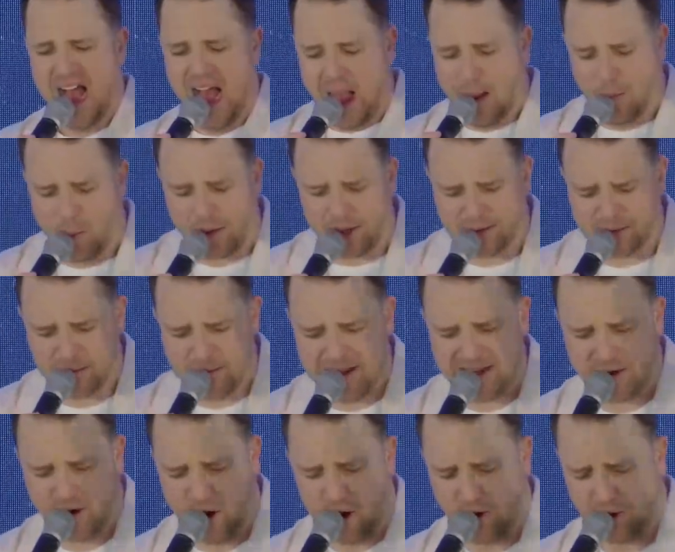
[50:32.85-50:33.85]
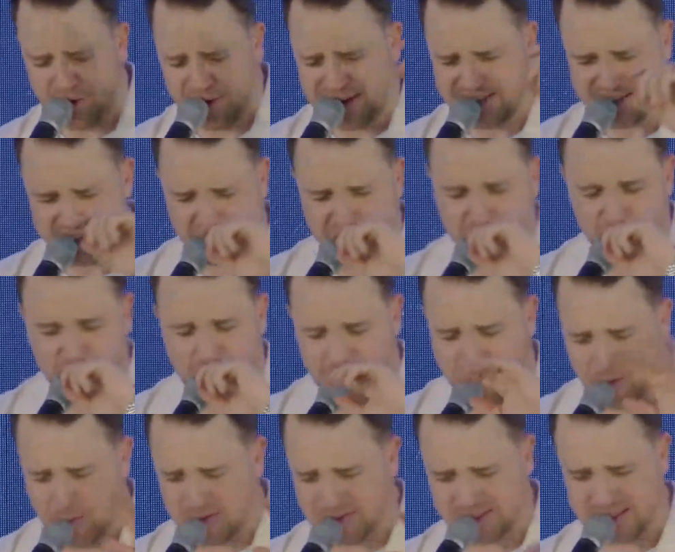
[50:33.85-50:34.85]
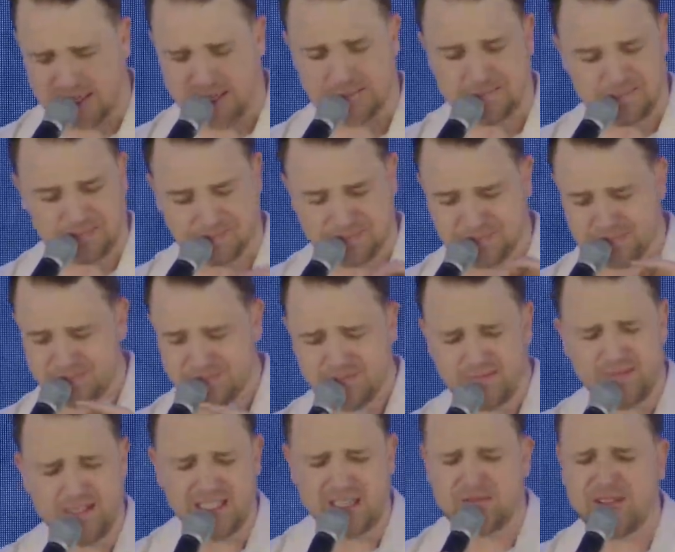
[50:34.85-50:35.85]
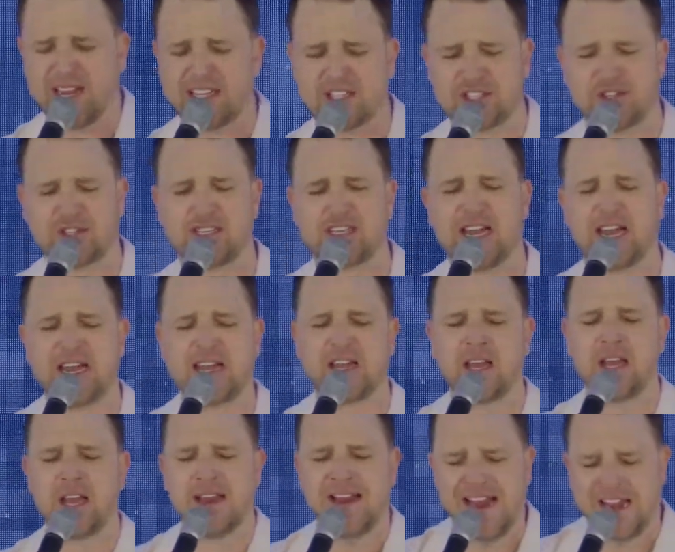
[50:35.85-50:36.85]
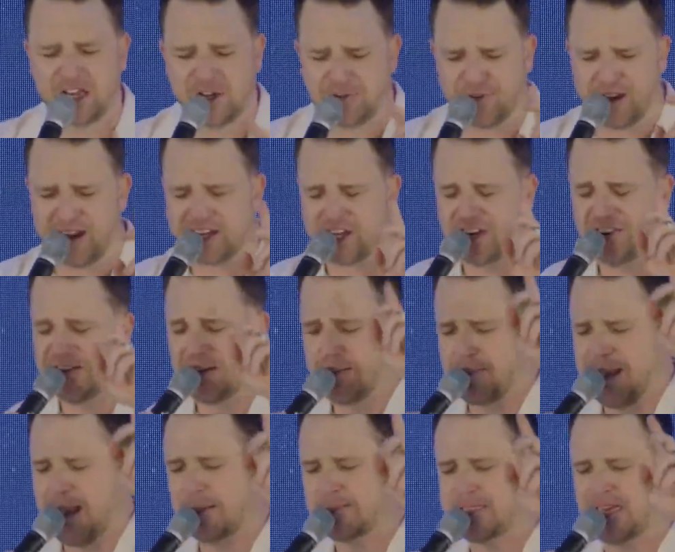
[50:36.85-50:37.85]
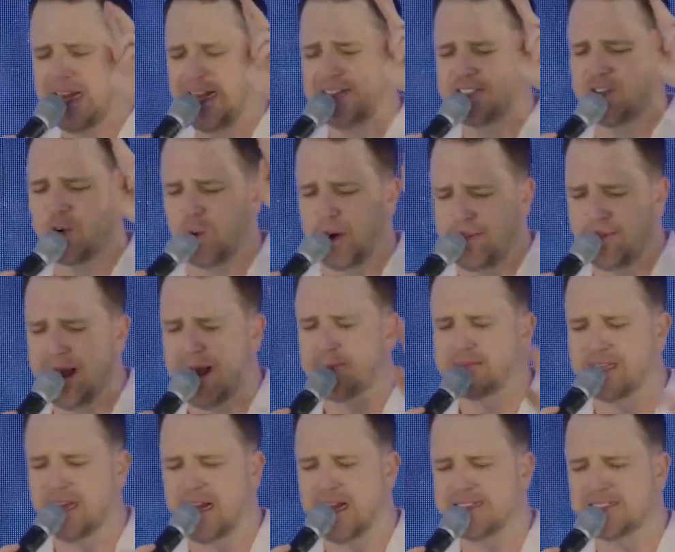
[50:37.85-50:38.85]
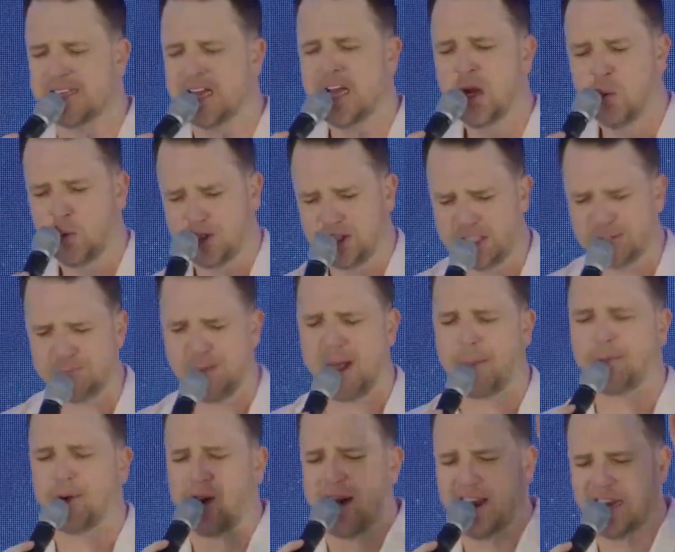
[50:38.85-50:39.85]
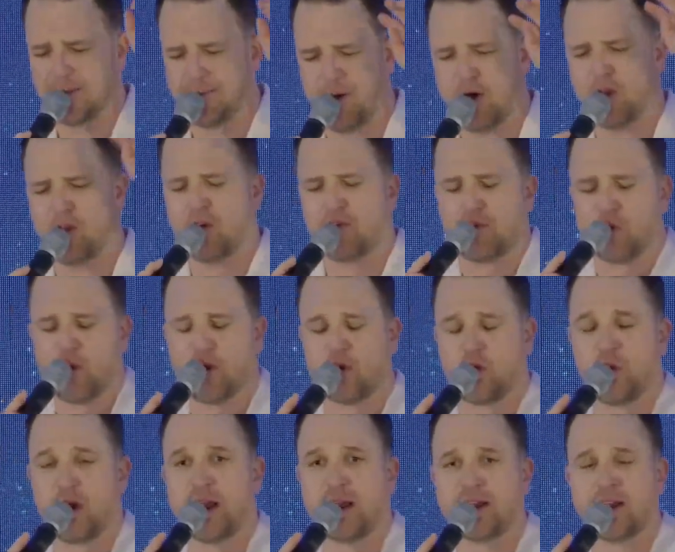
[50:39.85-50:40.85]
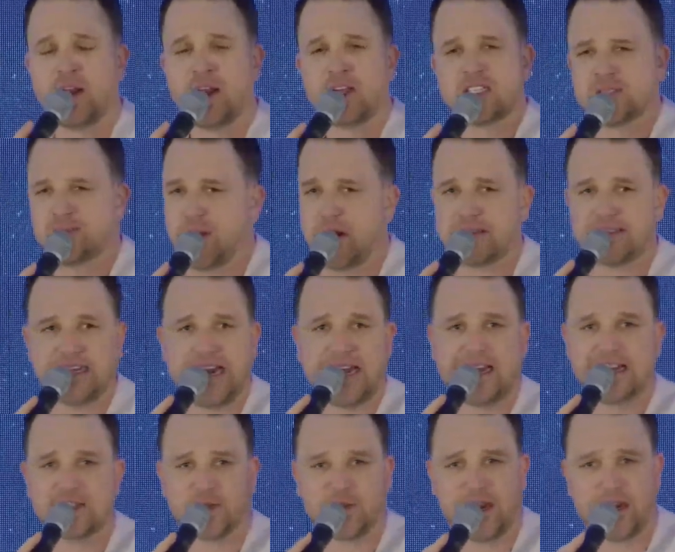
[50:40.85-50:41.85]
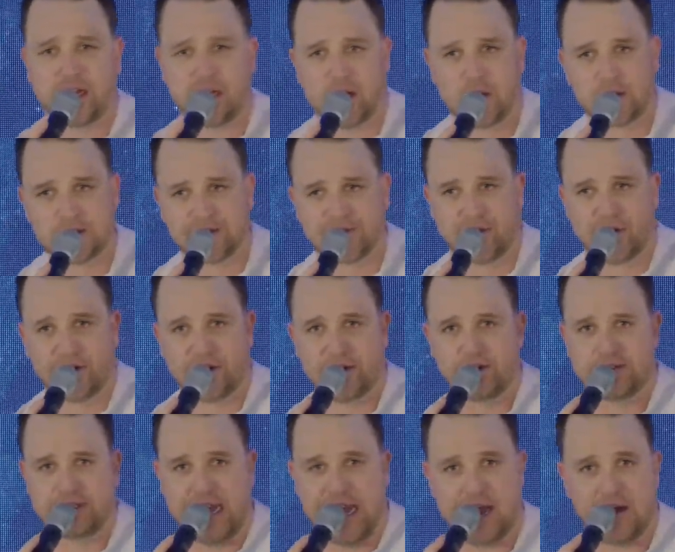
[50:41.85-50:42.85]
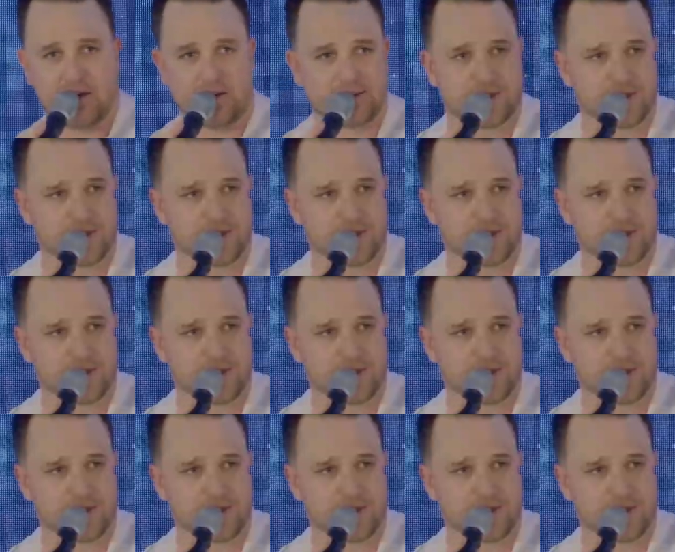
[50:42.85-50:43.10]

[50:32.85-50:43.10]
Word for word: I want him to make all things new. I'm almost done. If that's you today and you feel like you need to get baptized or rebaptized, would you just pop your hand up all over real quick? Spontaneous. We got clothes for you, towels.